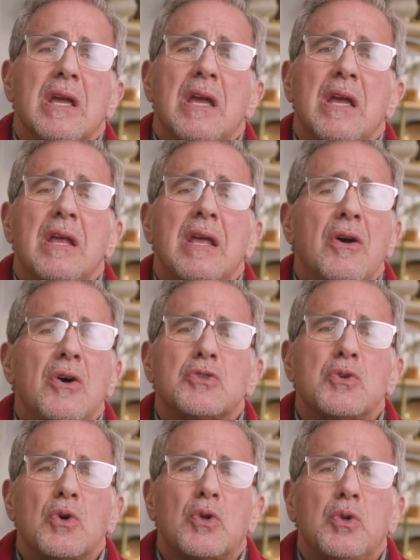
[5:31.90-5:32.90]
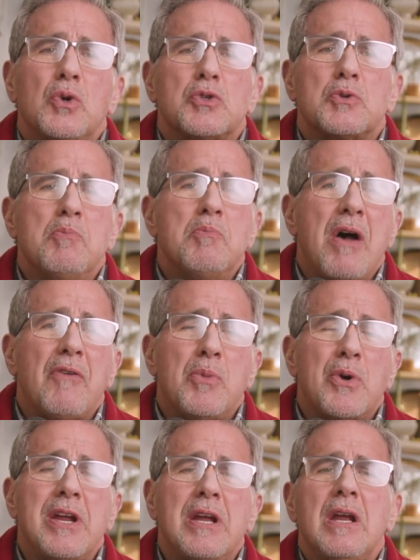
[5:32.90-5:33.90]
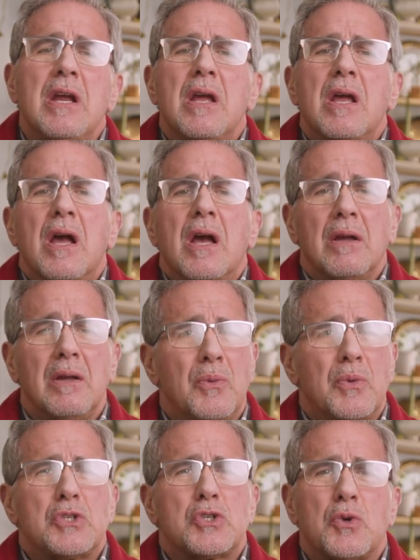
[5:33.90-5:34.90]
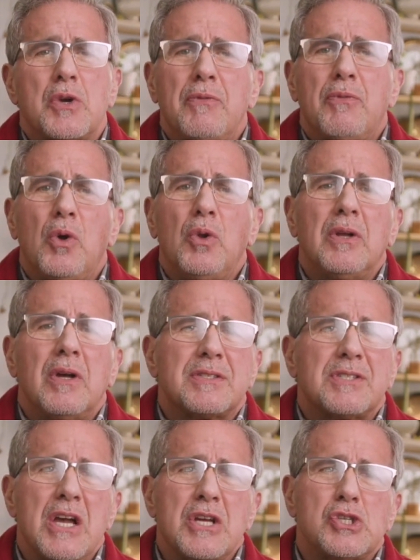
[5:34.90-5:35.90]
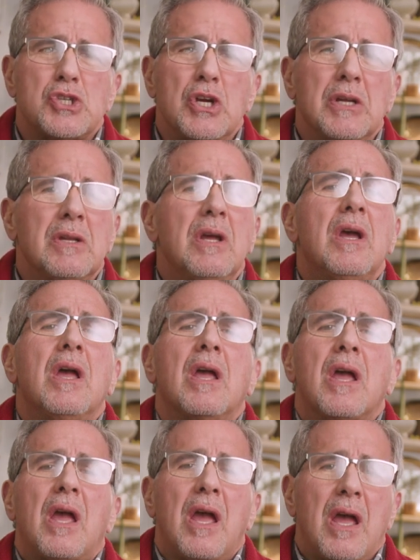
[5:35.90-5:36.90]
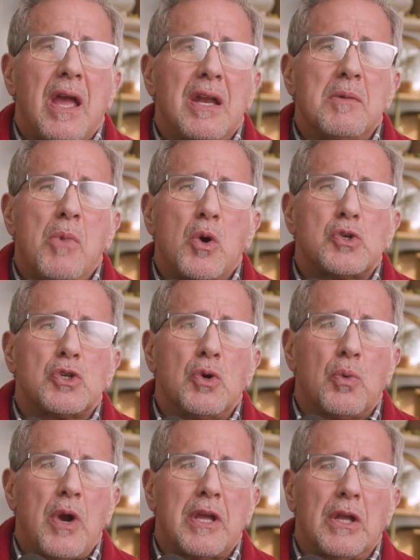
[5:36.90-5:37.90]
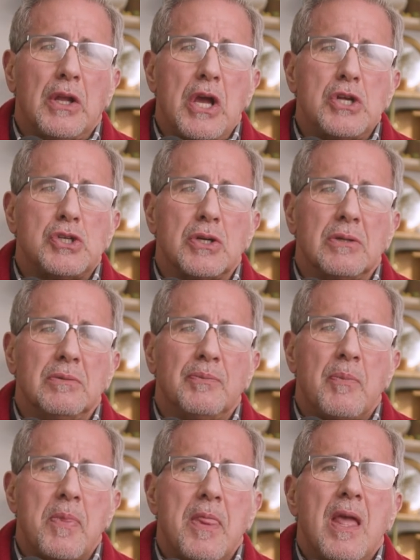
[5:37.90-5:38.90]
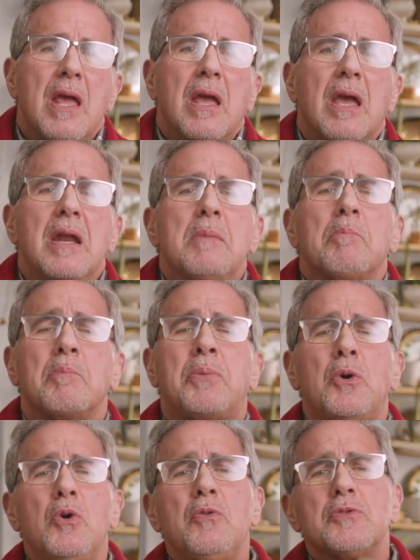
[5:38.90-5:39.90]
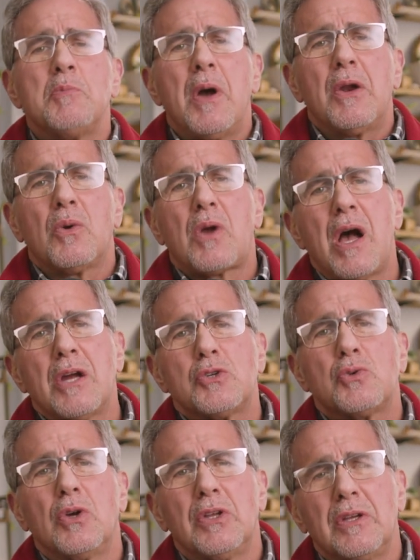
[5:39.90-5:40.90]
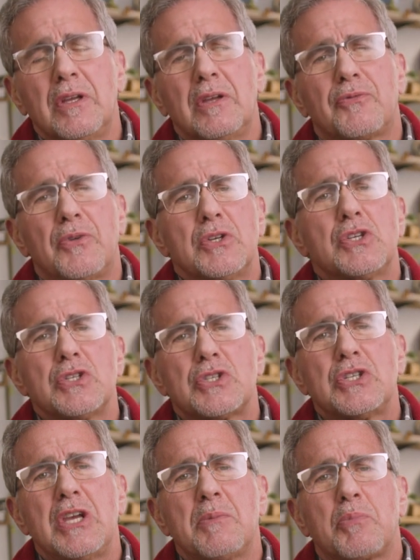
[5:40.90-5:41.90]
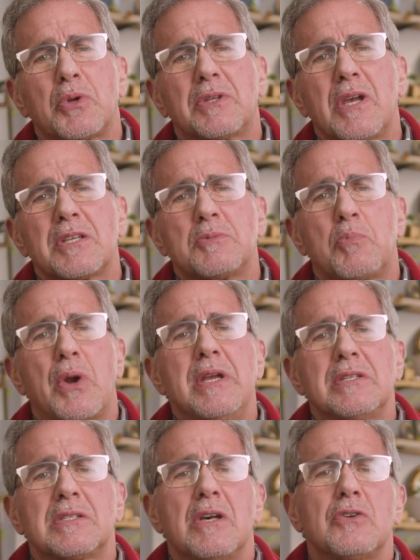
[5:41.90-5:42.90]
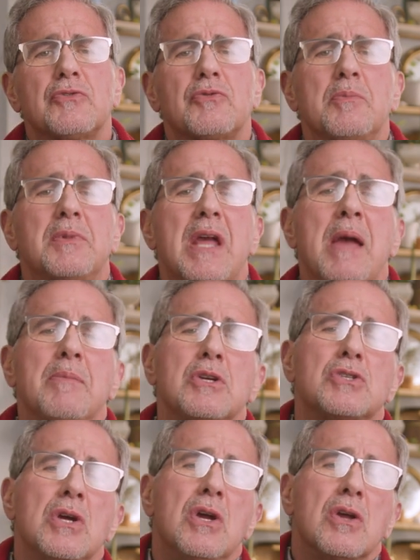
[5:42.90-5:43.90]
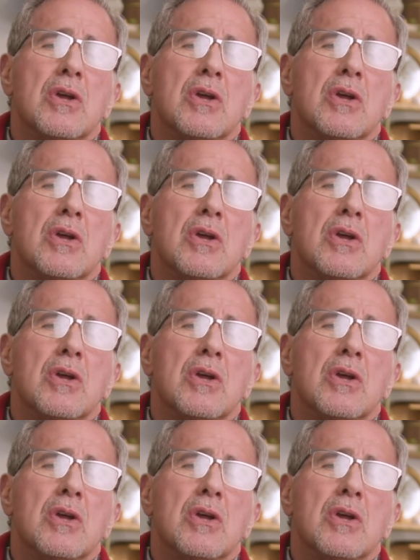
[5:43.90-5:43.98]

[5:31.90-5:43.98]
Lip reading: It also includes memory, retrieval, attention, and emotional regulation. It improves mitochondrial efficiency and protects brain cells from damage